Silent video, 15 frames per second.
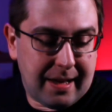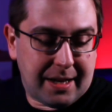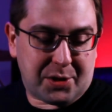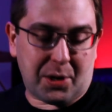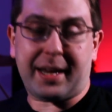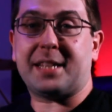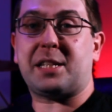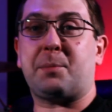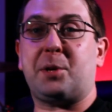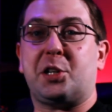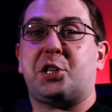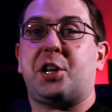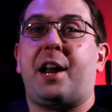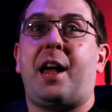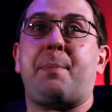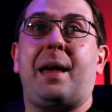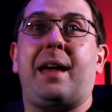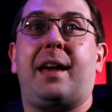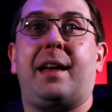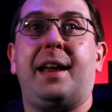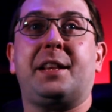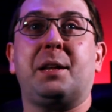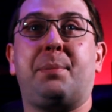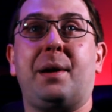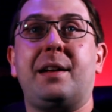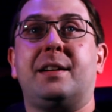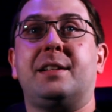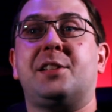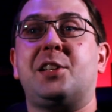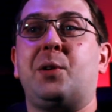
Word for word: So I guess I'm gonna shut up and hit the button and